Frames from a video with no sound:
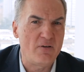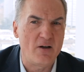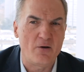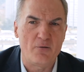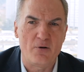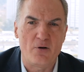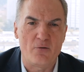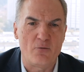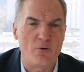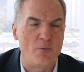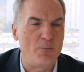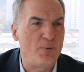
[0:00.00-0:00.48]

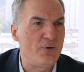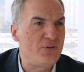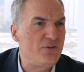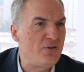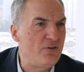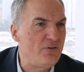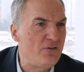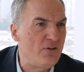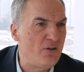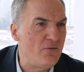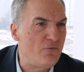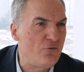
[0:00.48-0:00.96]
very
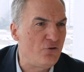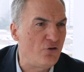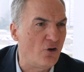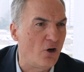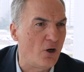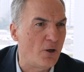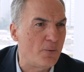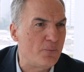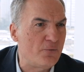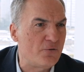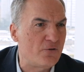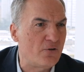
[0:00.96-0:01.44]
repetitive
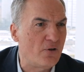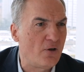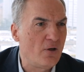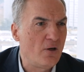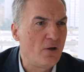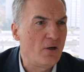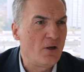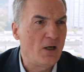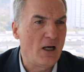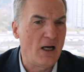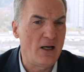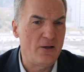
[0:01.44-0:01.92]
jobs
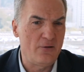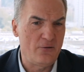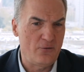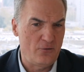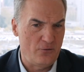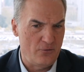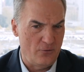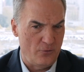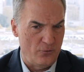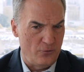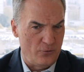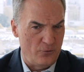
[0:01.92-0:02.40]
and